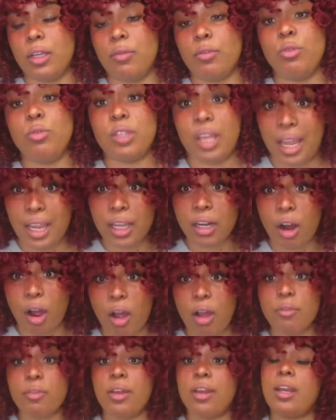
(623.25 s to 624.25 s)
if you take it
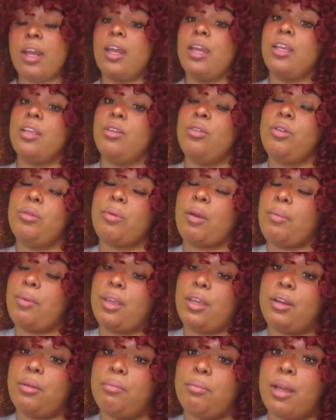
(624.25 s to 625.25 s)
off at night, you could probably
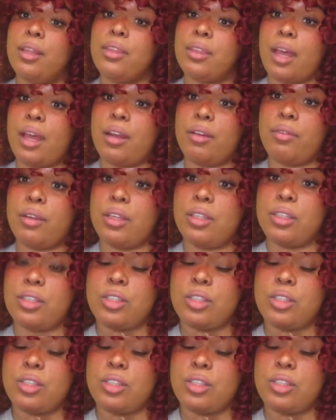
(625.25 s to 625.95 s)
get a month out of it.